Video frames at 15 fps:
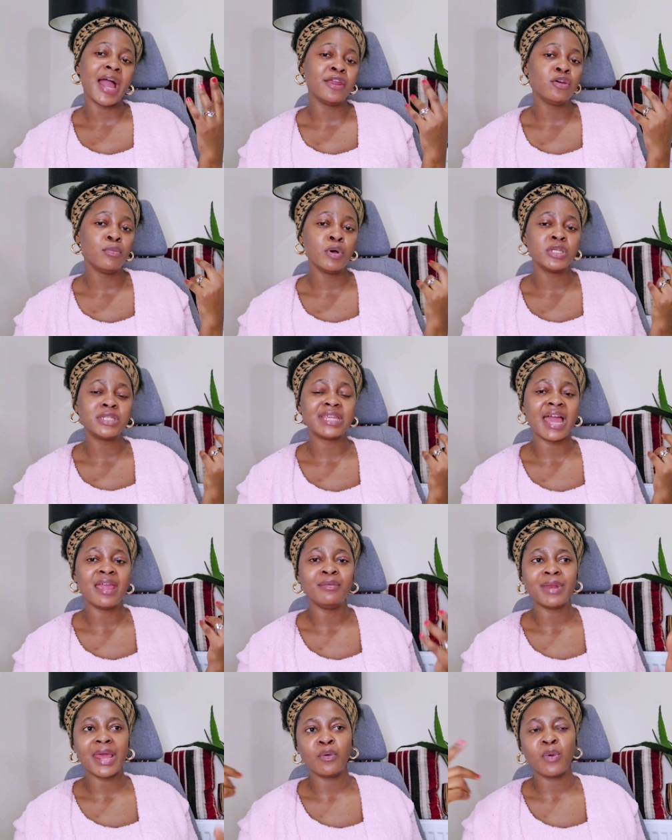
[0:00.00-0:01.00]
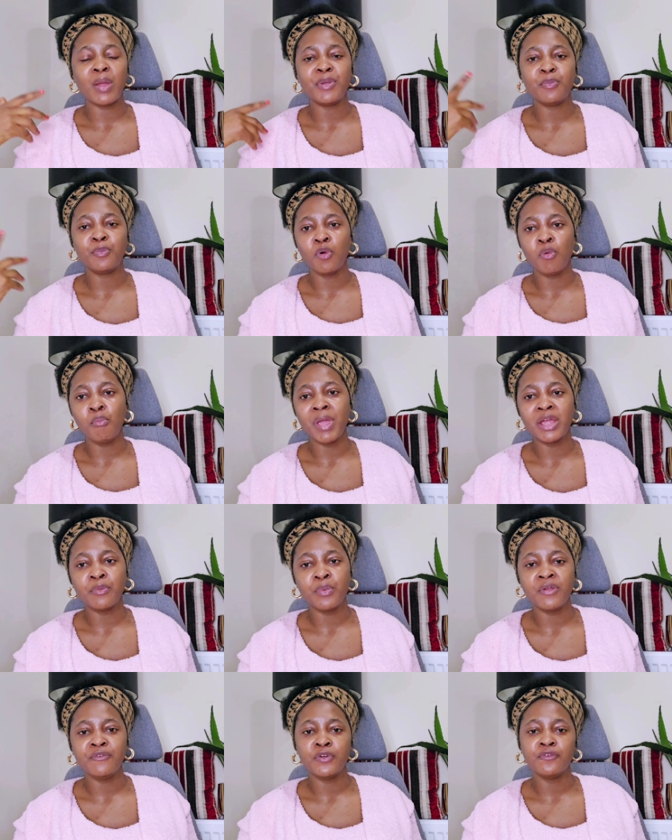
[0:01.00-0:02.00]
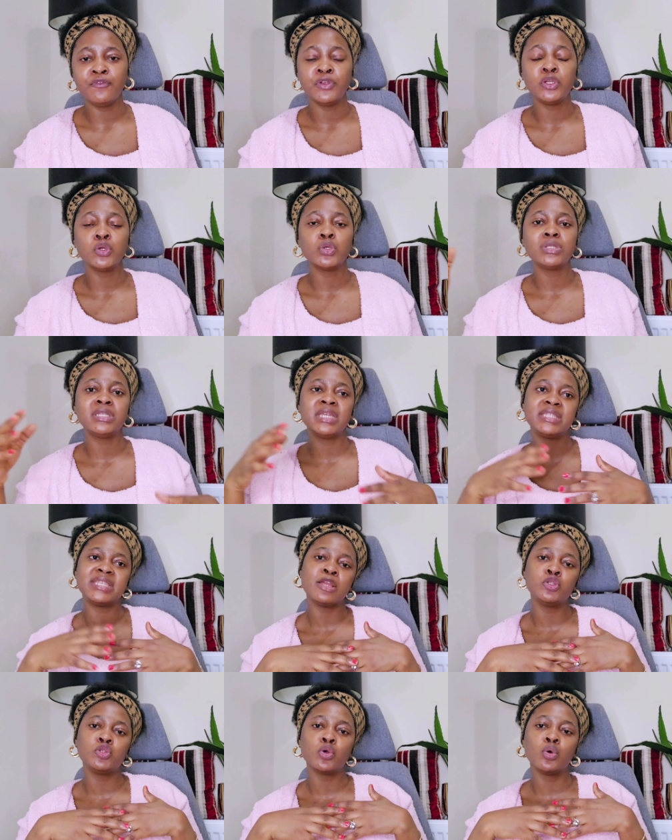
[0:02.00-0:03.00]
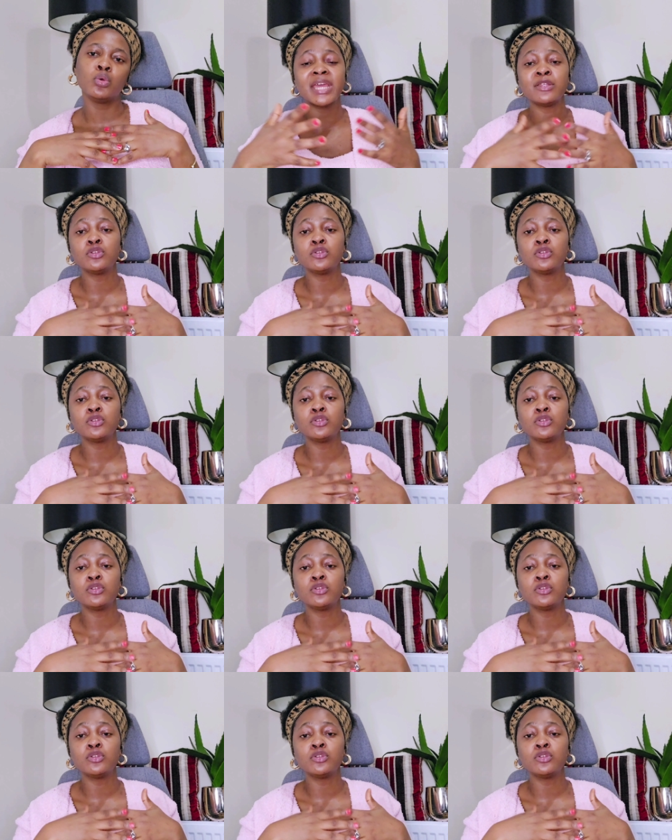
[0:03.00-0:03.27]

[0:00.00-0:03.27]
I know most time, like when people make review videos, they tend to